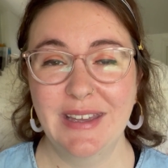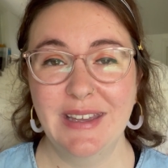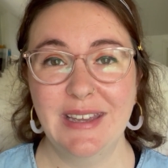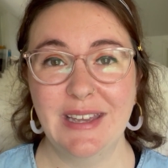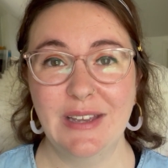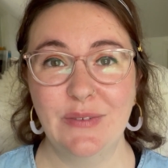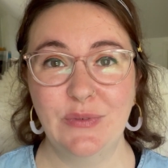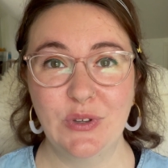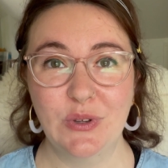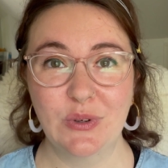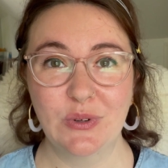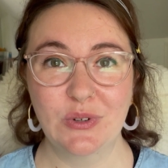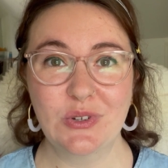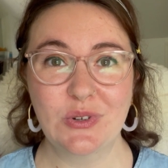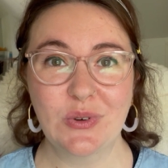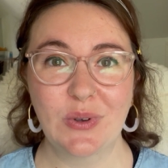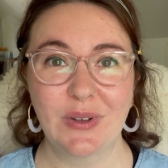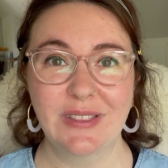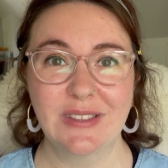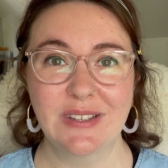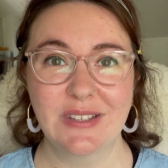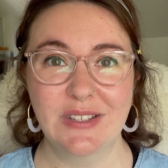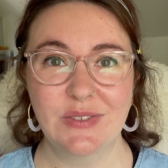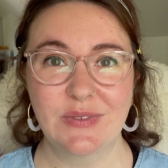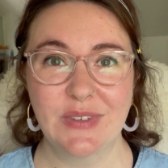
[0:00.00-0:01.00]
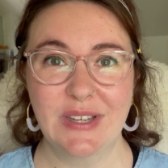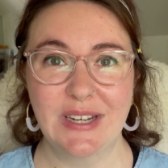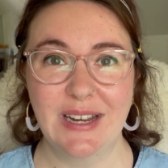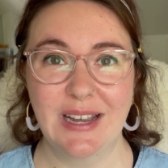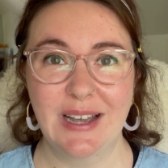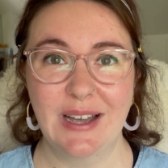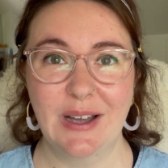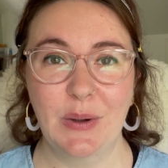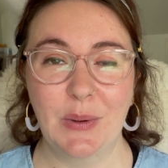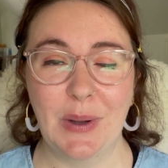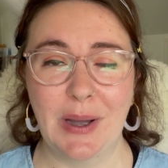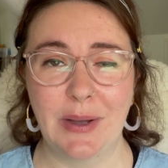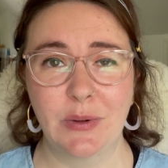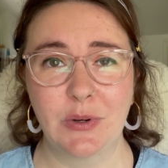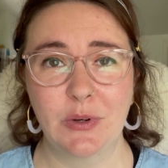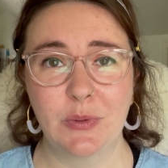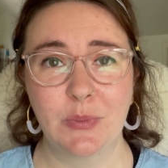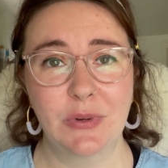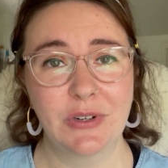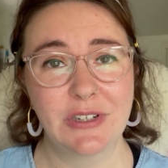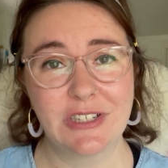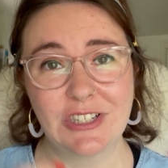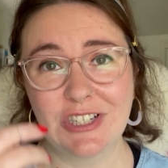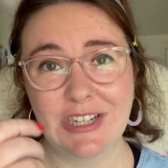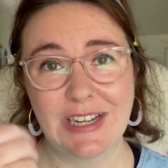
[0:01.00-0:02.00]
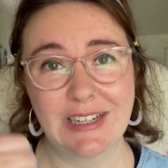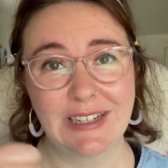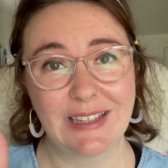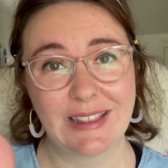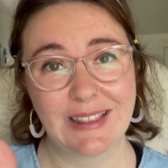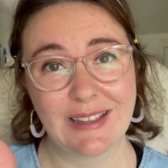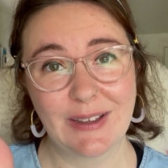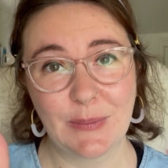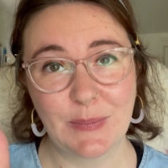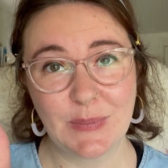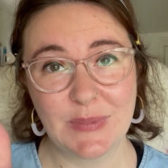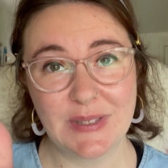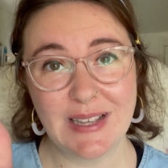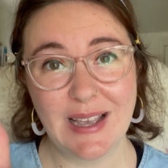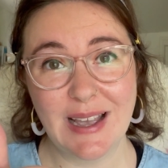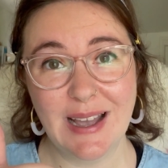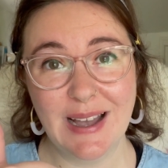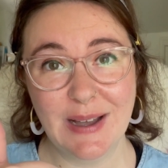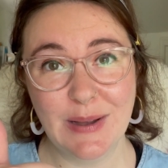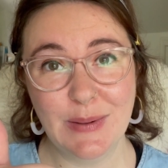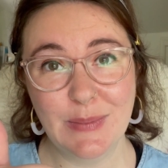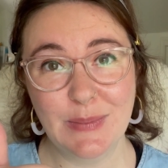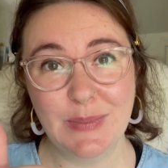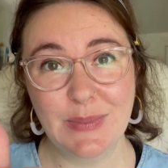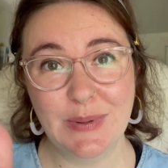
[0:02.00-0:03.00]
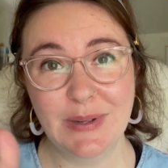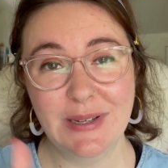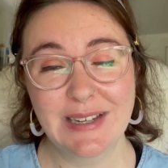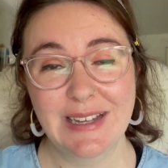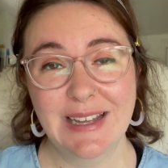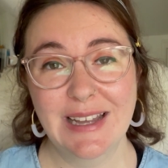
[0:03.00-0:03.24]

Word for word: If you enjoyed this video, I would appreciate a thumbs up,